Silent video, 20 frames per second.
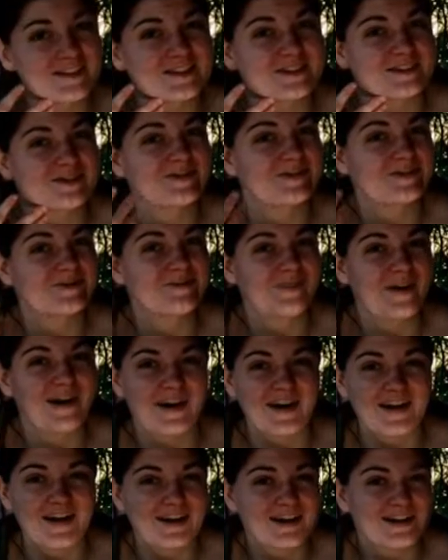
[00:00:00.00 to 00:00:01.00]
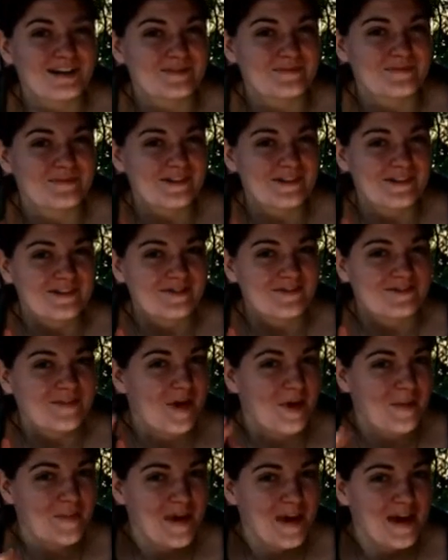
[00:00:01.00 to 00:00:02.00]
to buy in book
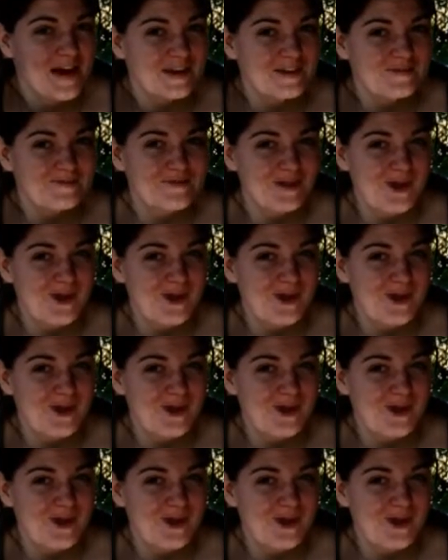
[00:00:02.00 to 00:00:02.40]
format,